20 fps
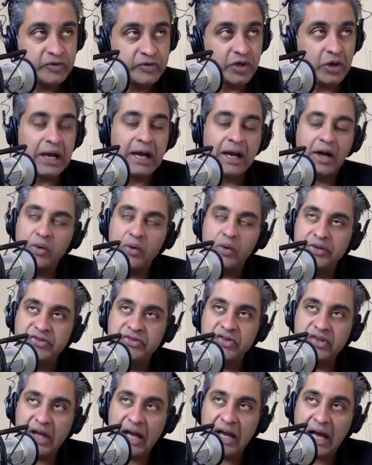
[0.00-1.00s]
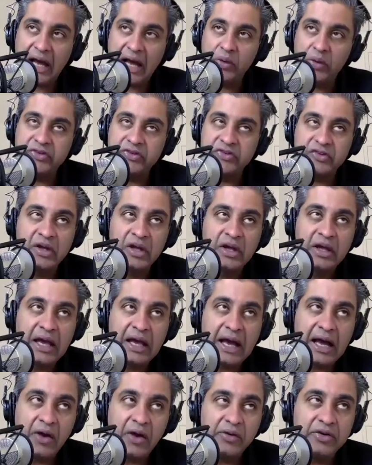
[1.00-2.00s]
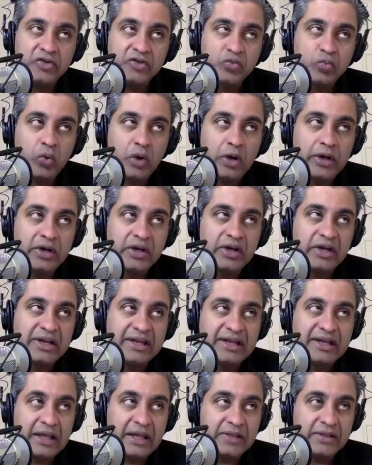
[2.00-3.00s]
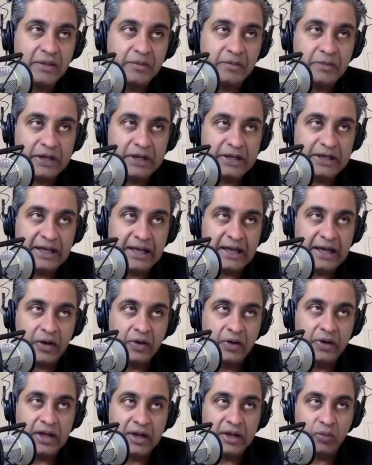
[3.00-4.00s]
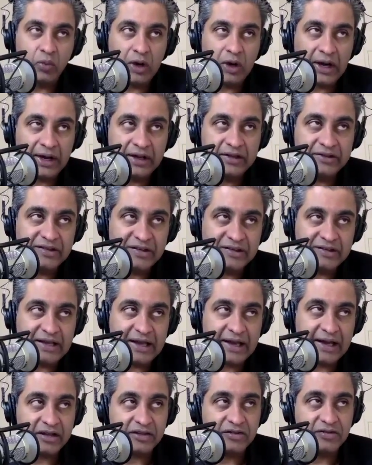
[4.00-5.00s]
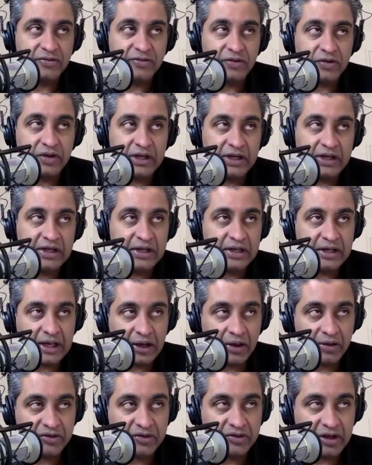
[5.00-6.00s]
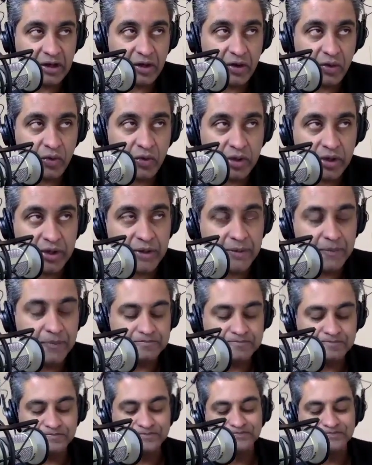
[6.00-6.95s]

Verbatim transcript: So how is how is how does one get the money out and why is it tax free and how does that all work?